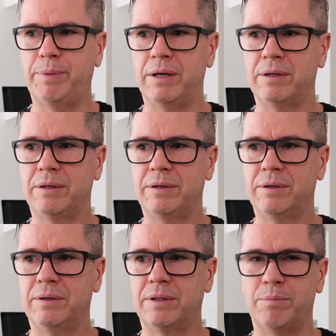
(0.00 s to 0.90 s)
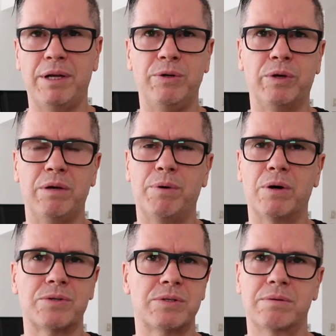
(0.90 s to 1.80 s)
but the manual
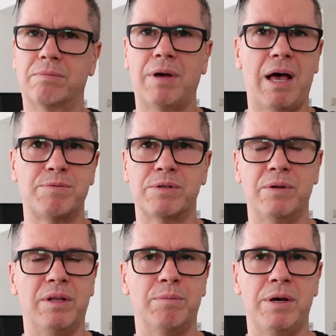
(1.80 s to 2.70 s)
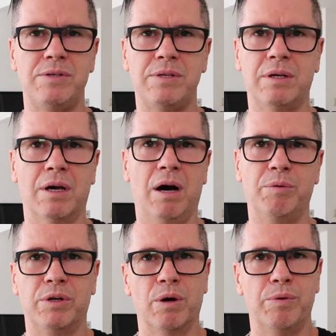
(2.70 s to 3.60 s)
gearbox, absolutely amazing. I
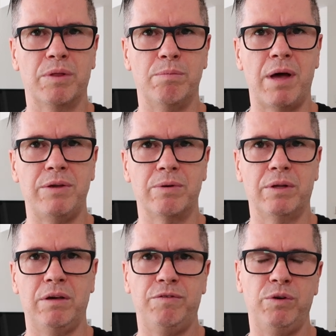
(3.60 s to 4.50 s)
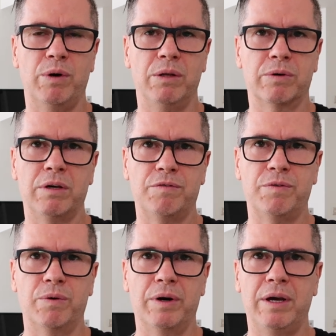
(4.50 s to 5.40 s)
would go with the manual if you are looking
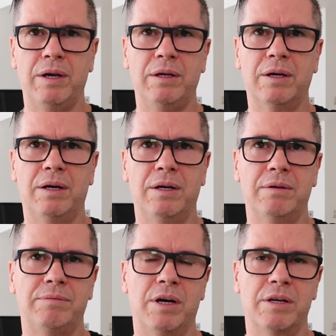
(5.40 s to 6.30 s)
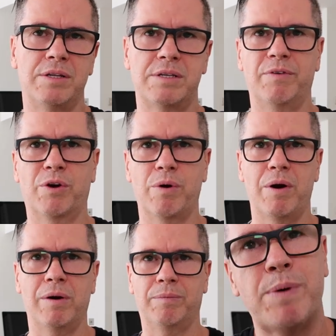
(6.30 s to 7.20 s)
for a 997
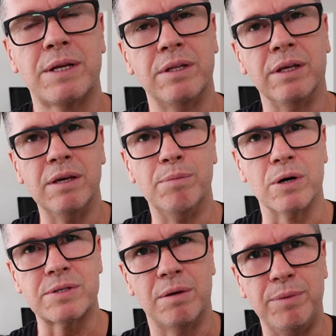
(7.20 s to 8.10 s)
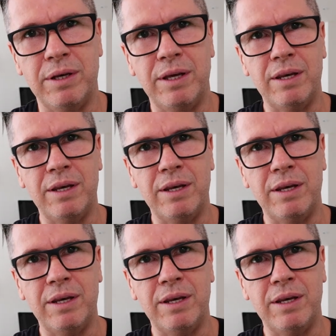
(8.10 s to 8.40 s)
Carrera. Back to the gearbox, I mean,